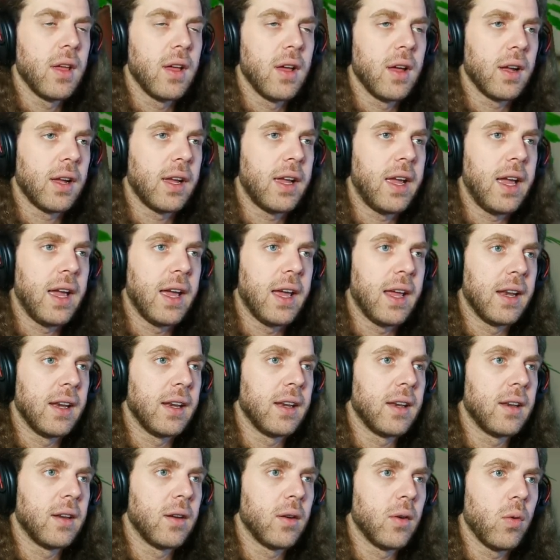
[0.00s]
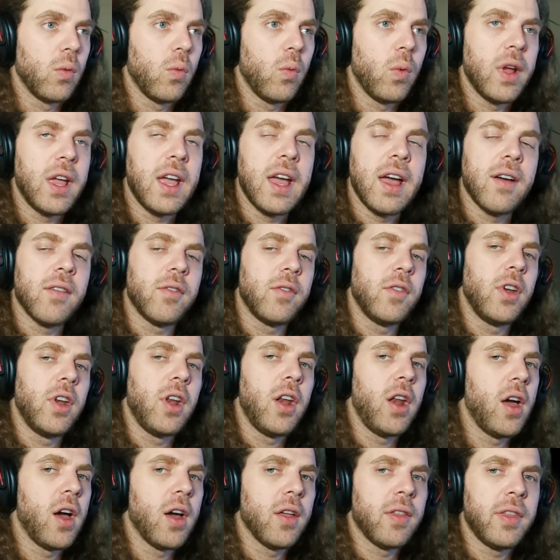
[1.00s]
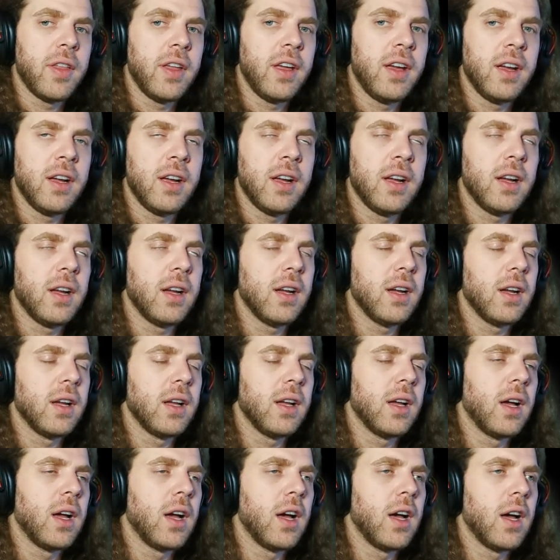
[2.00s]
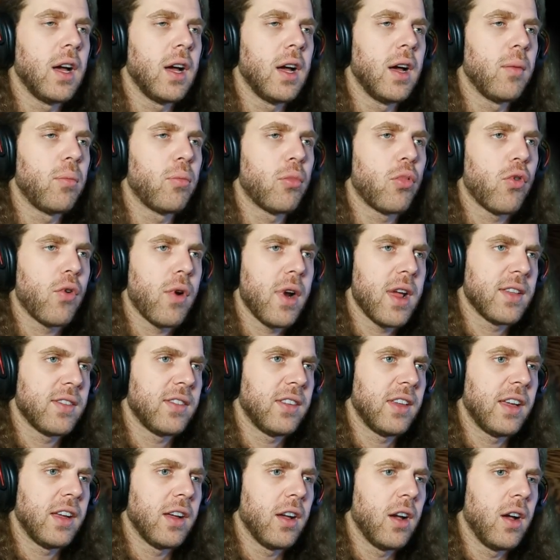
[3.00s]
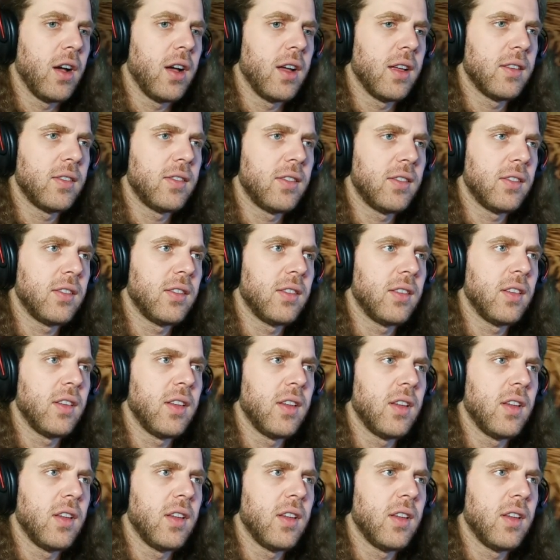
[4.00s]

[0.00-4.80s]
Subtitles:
Again, we have nothing pressing us